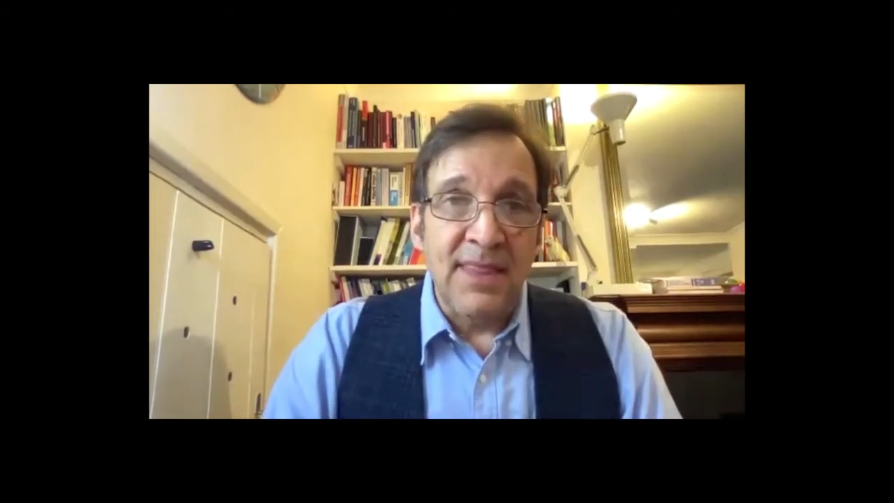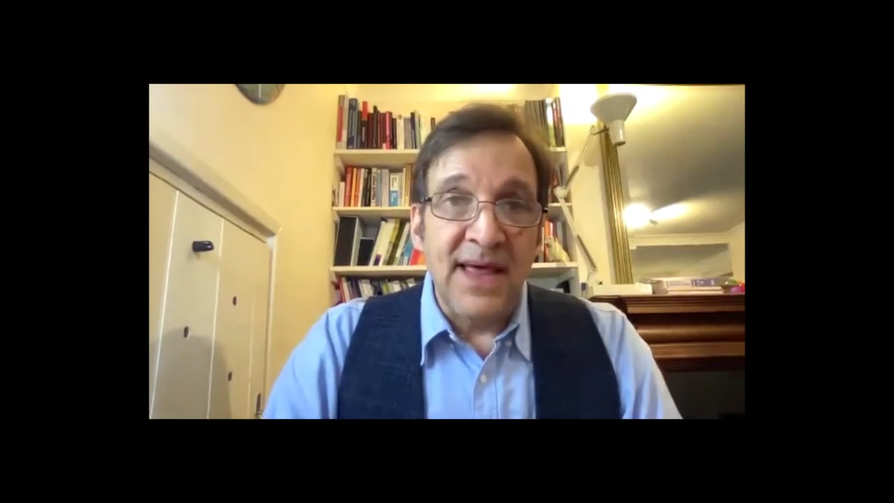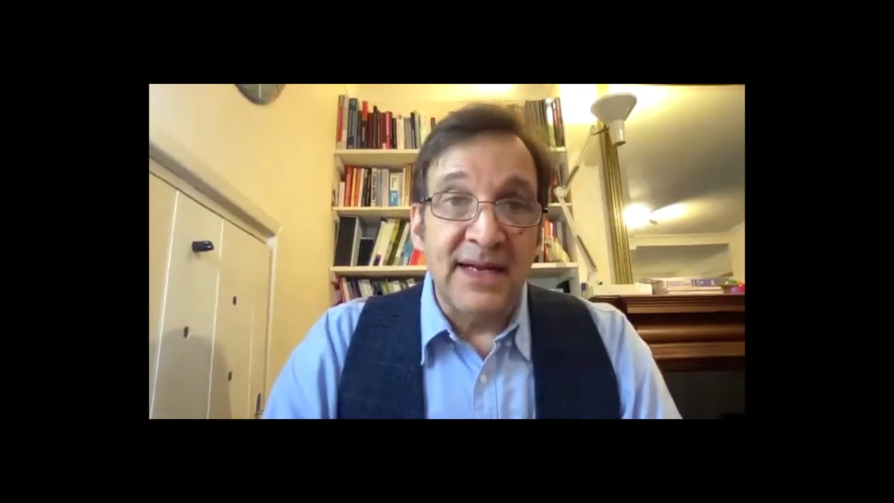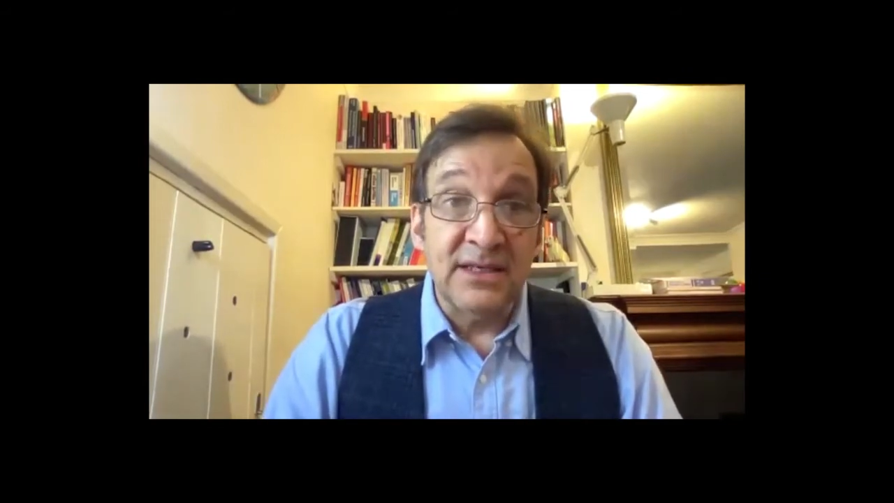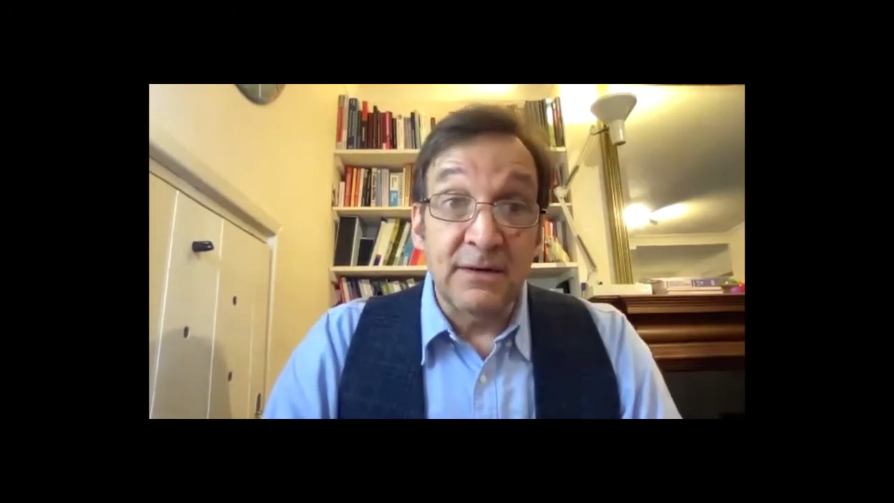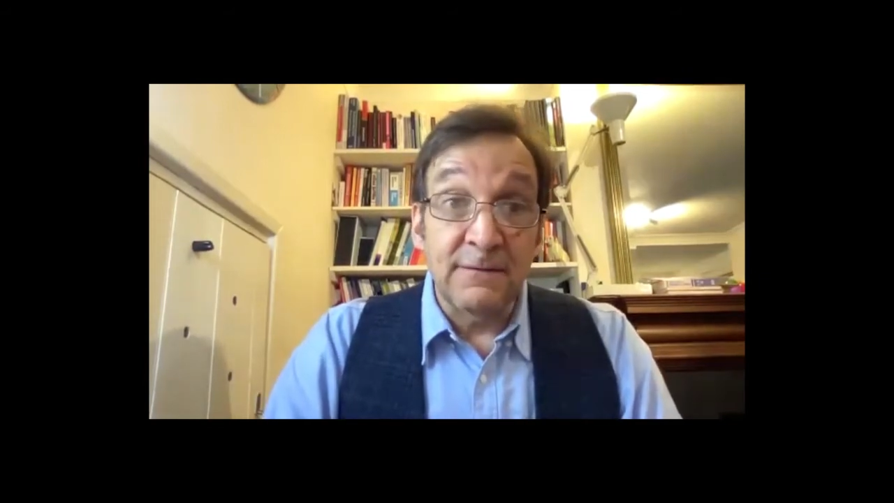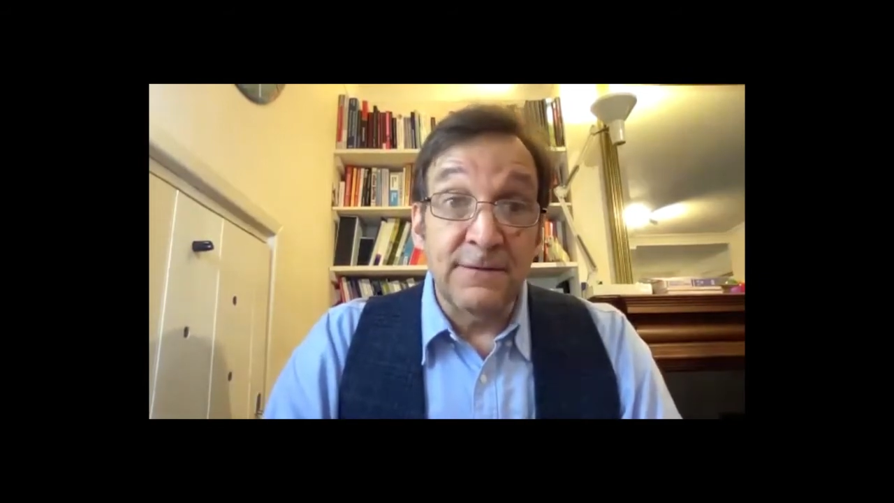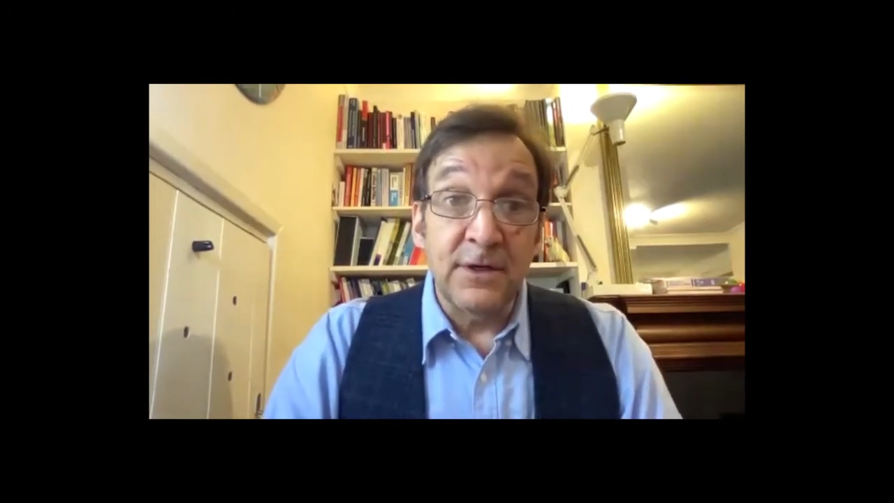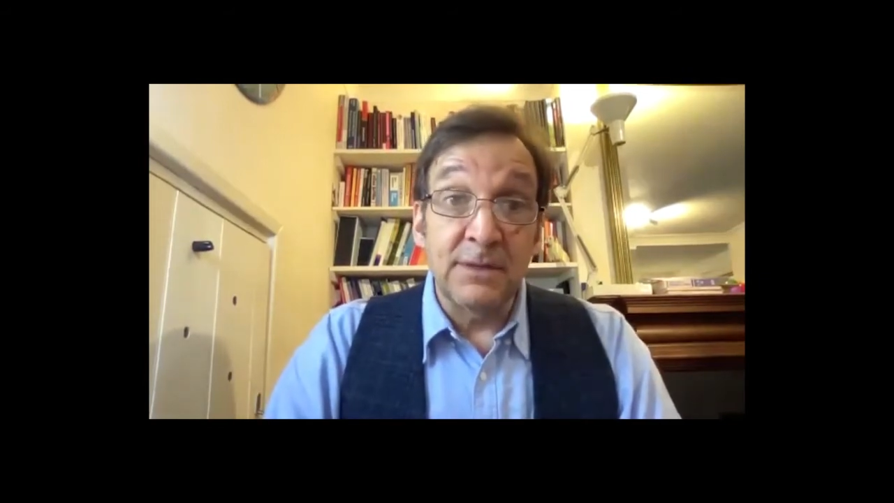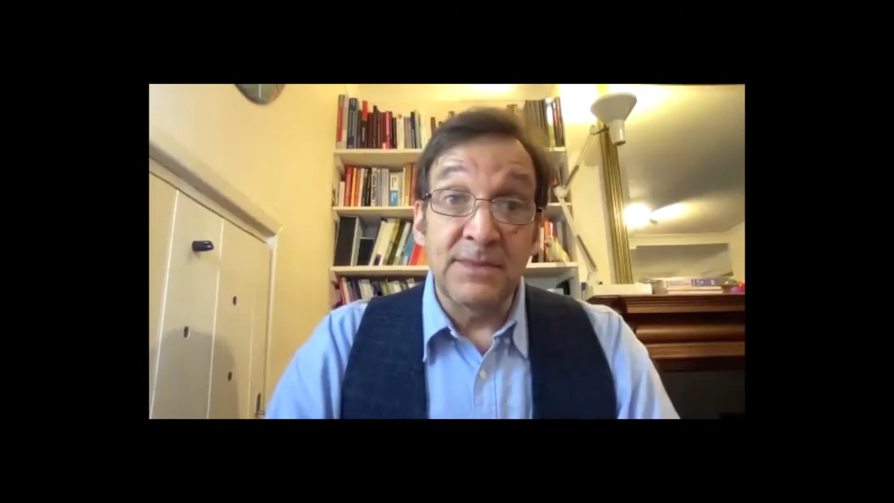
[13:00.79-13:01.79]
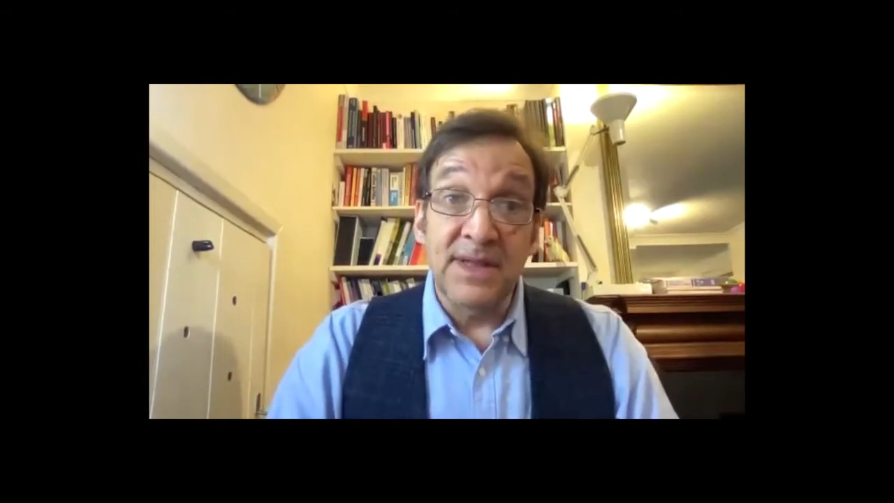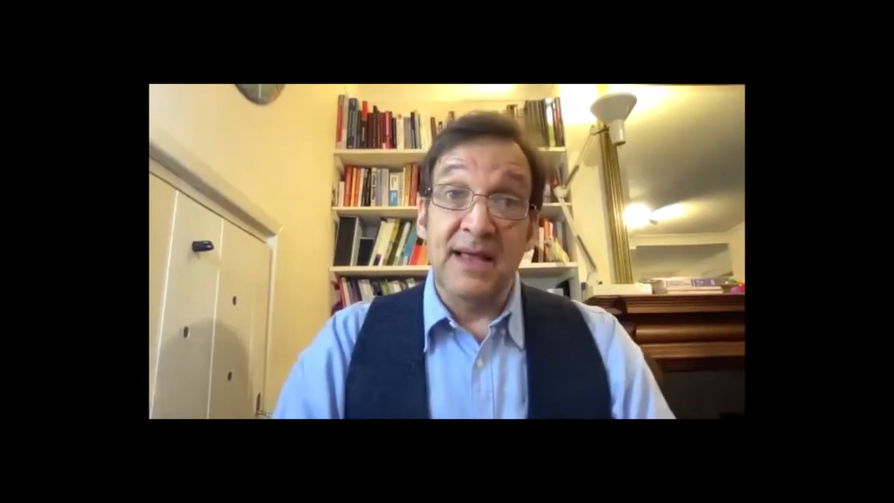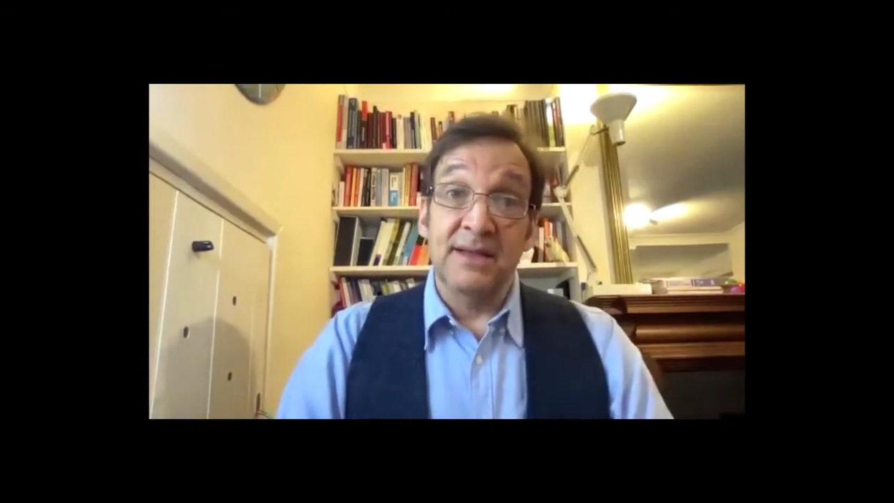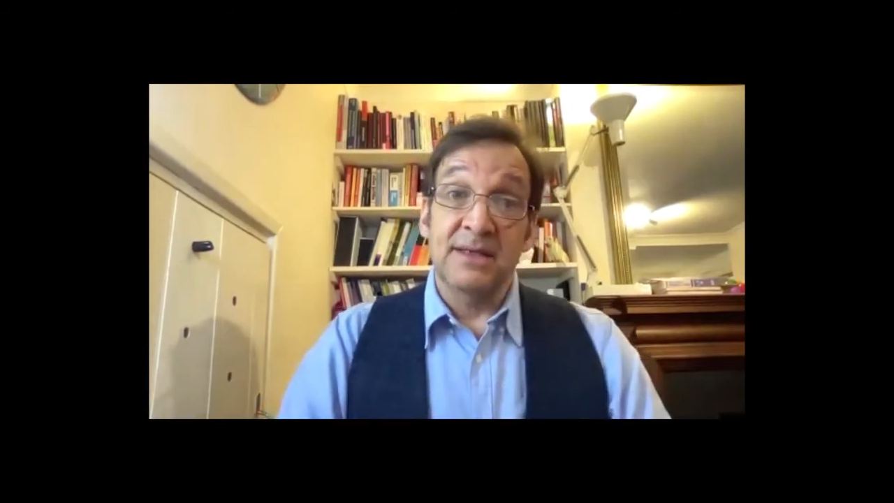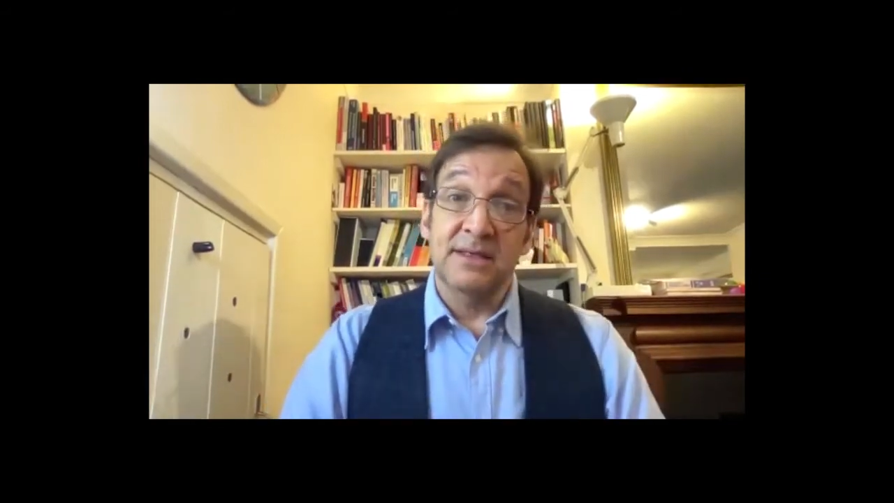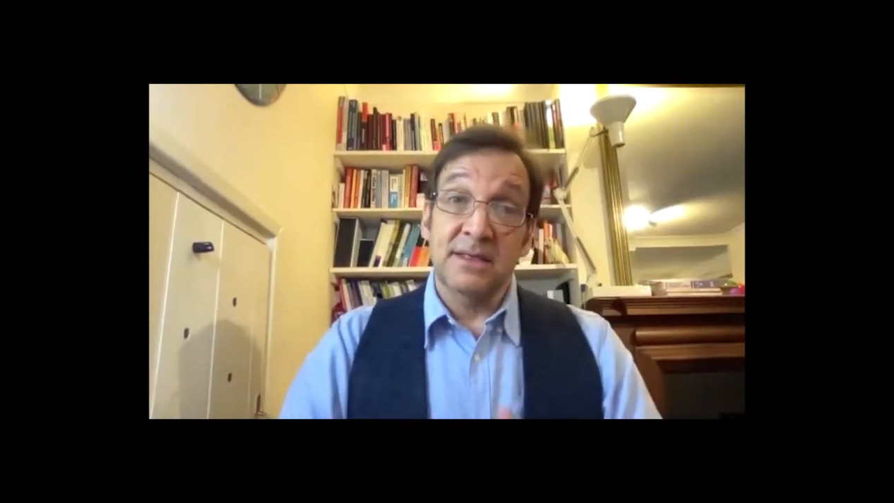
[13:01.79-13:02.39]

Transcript: that has confirmed that